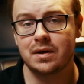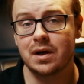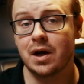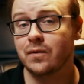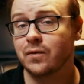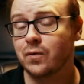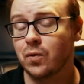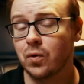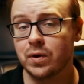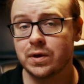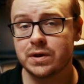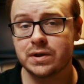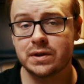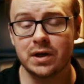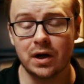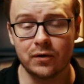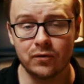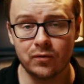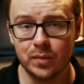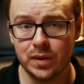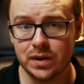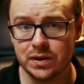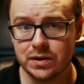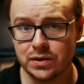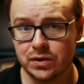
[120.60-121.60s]
Now, of course,
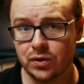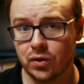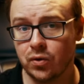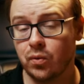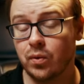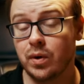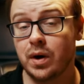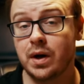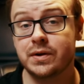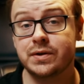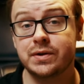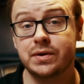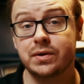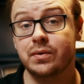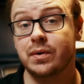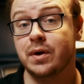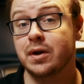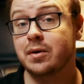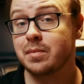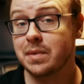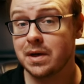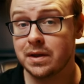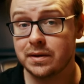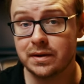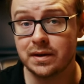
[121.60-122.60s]
governments don't want to
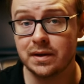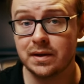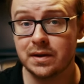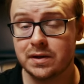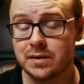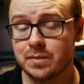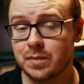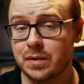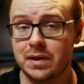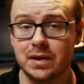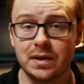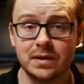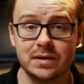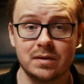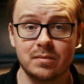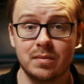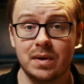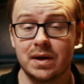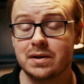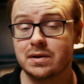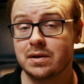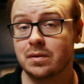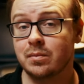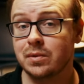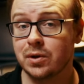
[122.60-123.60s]
admit this because it
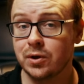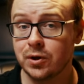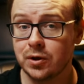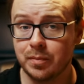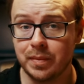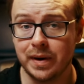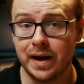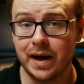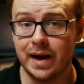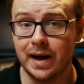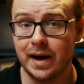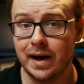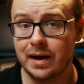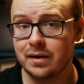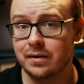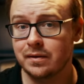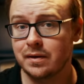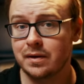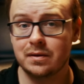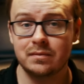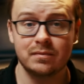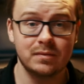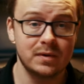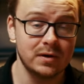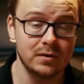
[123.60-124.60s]
makes them look bad and
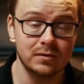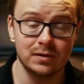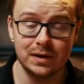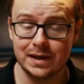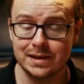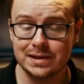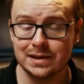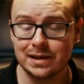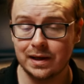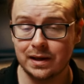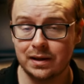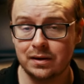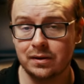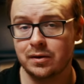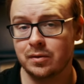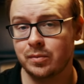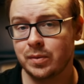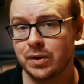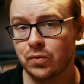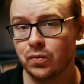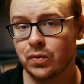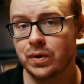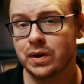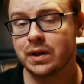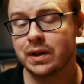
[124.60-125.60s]
then they're less likely to
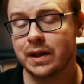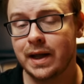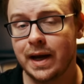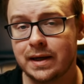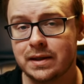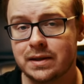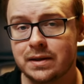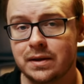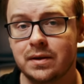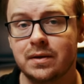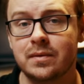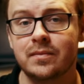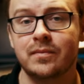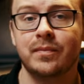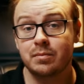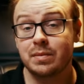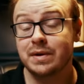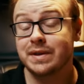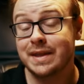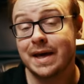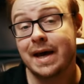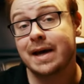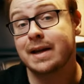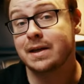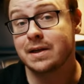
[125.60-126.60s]
be reelected,
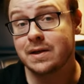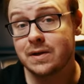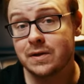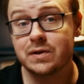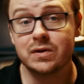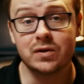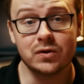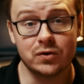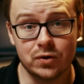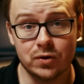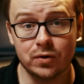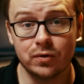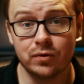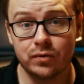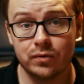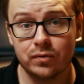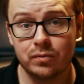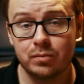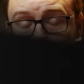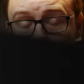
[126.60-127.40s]
but that is the truth.